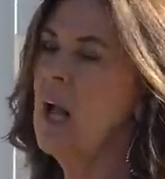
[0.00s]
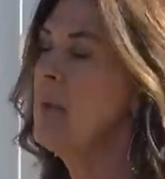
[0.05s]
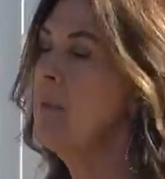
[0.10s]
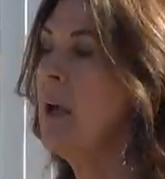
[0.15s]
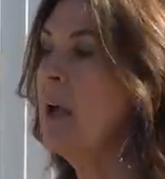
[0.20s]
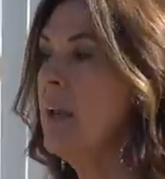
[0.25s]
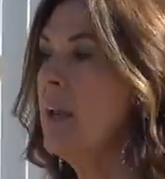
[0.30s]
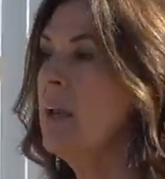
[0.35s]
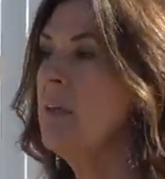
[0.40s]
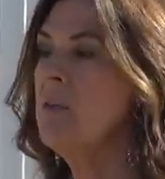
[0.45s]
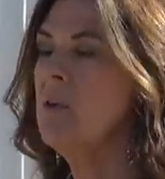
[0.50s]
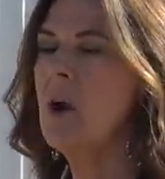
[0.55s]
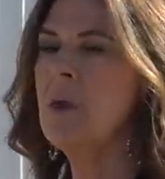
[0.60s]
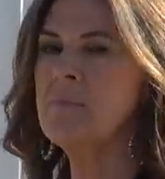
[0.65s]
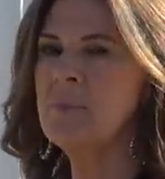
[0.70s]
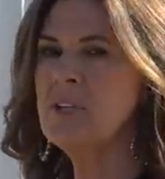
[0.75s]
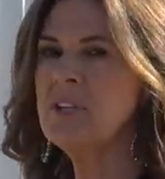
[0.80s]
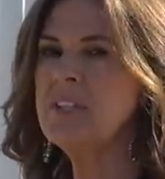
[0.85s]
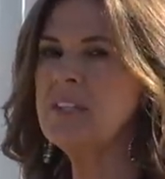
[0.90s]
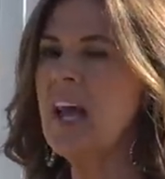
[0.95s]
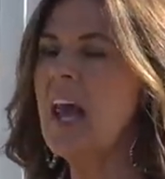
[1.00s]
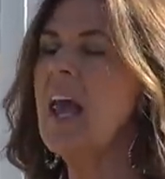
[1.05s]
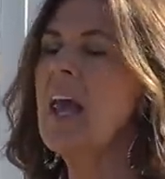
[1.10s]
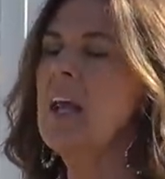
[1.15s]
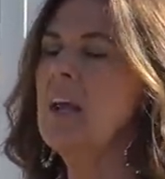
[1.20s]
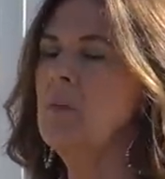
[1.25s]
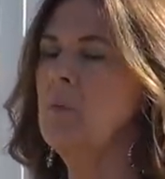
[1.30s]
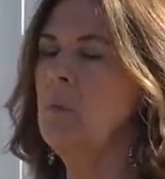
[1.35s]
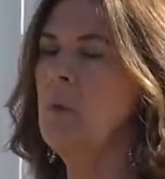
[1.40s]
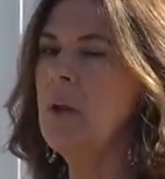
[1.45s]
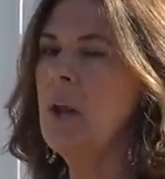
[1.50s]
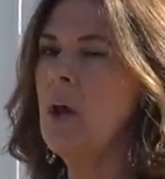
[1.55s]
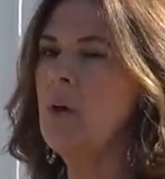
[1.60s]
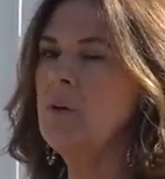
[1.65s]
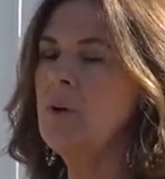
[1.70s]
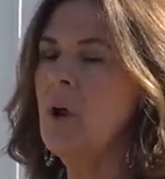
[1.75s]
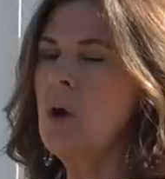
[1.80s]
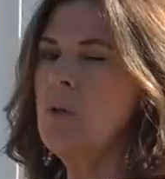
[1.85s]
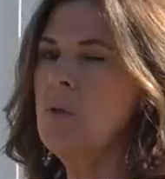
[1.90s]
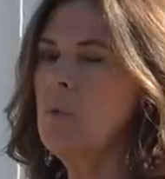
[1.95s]
I'm not either. I'm, I'm, not, I'm not, trying to be
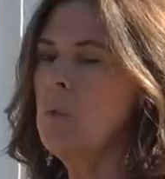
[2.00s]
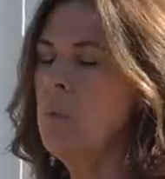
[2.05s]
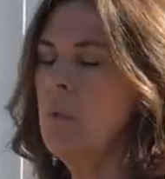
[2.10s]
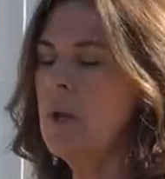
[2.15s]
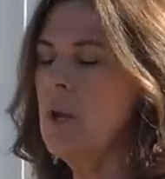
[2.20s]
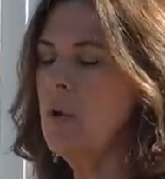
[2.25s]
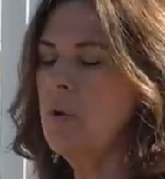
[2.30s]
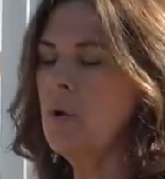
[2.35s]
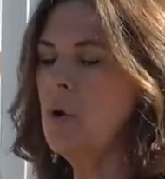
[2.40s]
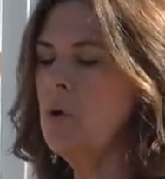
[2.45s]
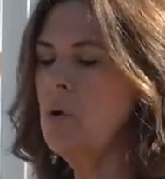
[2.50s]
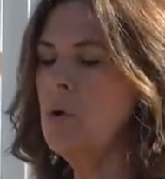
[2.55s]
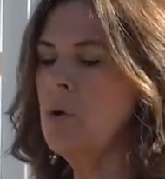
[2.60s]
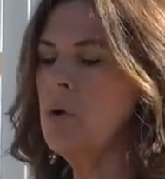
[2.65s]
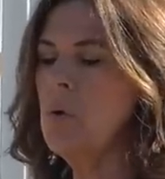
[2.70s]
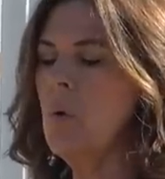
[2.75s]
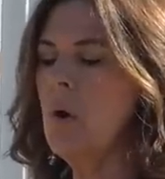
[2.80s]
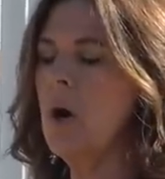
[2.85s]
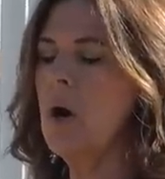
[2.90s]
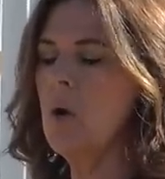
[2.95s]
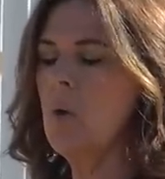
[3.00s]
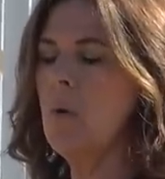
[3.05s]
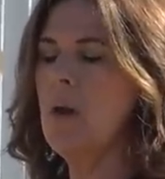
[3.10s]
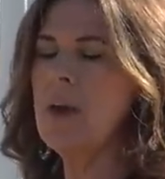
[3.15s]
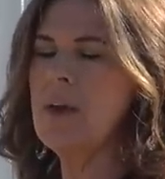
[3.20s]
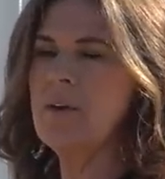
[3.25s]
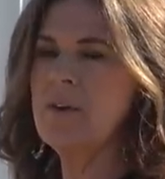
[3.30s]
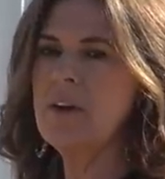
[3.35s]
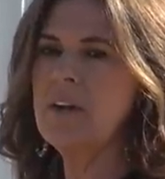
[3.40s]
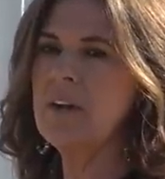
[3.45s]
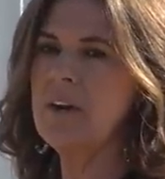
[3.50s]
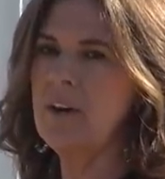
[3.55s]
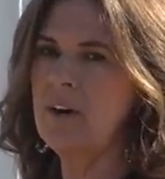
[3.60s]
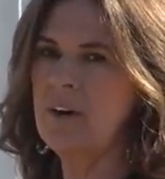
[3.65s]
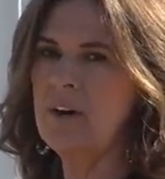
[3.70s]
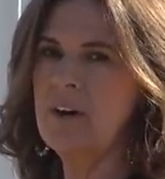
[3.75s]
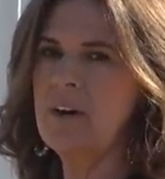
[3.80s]
rude, know, but we don't know who you are or why you're here. As a